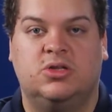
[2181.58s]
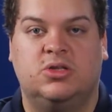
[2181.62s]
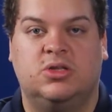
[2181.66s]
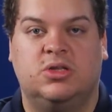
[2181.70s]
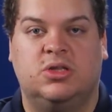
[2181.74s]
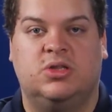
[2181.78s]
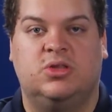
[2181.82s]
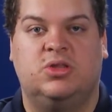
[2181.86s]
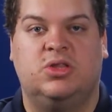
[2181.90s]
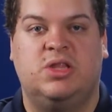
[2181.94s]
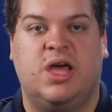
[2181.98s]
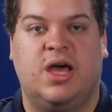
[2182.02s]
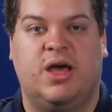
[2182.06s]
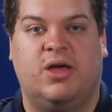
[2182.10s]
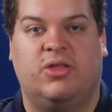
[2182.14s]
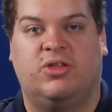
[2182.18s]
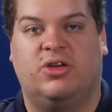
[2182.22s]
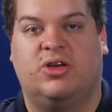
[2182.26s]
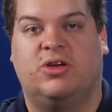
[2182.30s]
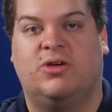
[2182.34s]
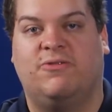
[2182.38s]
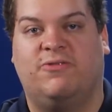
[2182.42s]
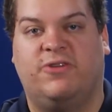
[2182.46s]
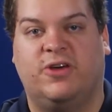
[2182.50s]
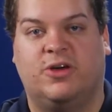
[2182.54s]
Now, the
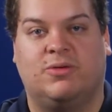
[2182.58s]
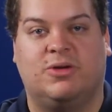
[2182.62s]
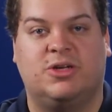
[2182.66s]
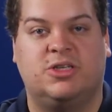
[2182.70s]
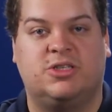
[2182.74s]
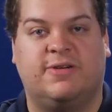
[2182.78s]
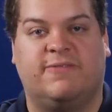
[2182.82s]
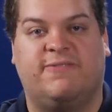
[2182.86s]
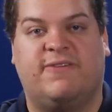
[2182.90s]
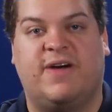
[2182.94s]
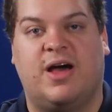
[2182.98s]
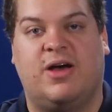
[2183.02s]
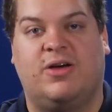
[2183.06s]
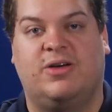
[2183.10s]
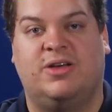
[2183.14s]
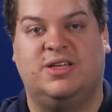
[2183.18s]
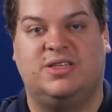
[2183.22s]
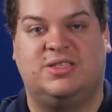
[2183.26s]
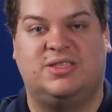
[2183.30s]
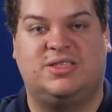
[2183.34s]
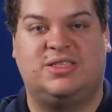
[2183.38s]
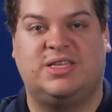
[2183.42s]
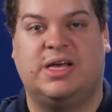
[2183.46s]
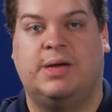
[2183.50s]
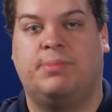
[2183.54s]
configuration file is
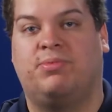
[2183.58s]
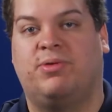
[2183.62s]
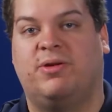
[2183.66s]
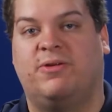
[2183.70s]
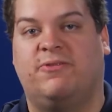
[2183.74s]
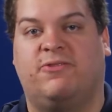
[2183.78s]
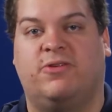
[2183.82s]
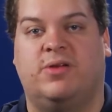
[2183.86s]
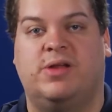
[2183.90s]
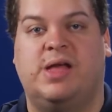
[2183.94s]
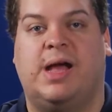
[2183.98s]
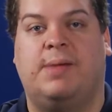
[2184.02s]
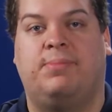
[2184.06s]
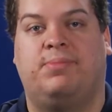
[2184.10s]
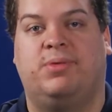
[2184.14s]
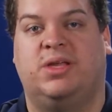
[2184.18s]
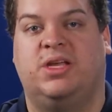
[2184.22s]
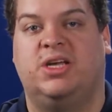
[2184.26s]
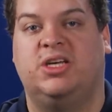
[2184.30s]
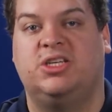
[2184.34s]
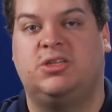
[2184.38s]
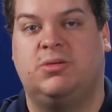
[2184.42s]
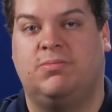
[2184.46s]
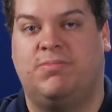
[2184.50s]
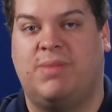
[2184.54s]
separate from the
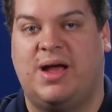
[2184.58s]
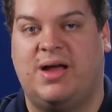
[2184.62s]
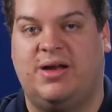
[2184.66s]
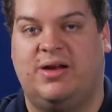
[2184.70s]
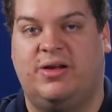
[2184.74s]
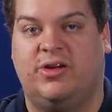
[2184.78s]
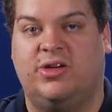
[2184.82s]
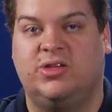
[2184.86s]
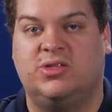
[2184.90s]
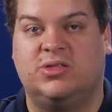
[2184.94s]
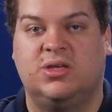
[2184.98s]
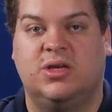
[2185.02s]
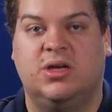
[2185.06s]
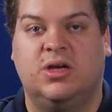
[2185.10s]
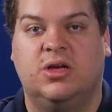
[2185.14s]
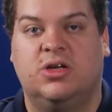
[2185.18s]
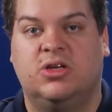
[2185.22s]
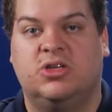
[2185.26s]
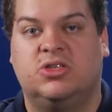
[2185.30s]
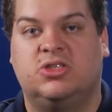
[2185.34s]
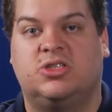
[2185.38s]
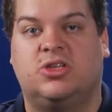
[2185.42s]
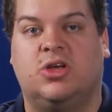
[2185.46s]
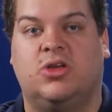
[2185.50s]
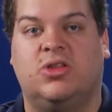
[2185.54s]
application binaries
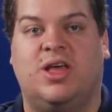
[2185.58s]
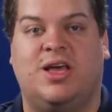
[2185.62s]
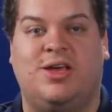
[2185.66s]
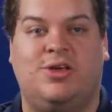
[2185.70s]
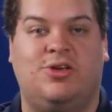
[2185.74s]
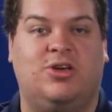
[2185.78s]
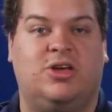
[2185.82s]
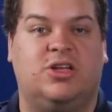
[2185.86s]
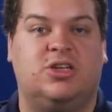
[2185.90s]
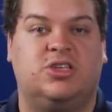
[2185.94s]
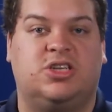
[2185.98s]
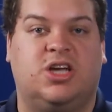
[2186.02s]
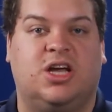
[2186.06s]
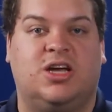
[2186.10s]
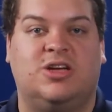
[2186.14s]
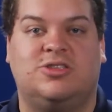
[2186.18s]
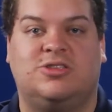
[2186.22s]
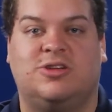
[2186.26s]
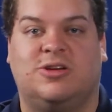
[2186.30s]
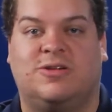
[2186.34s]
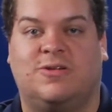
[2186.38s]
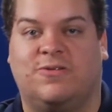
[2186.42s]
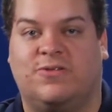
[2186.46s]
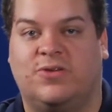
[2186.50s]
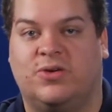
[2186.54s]
so that you can change
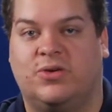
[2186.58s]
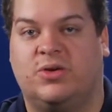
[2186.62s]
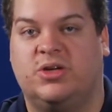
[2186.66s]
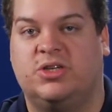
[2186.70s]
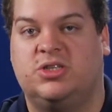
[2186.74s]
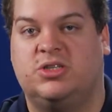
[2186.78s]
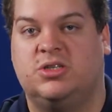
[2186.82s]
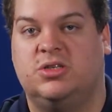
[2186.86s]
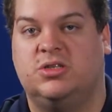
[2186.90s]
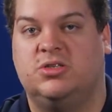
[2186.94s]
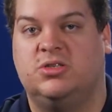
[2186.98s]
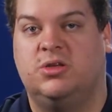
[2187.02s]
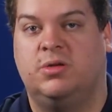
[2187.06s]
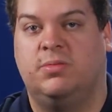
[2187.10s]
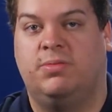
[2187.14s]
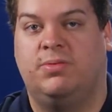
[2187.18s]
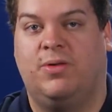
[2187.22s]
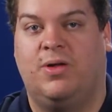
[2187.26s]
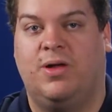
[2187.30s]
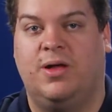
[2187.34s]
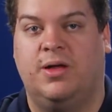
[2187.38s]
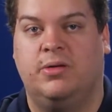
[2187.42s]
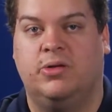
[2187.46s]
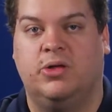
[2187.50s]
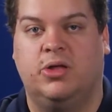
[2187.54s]
the configuration as you
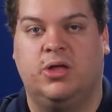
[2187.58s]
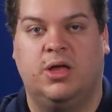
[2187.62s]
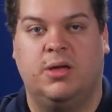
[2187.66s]
deploy.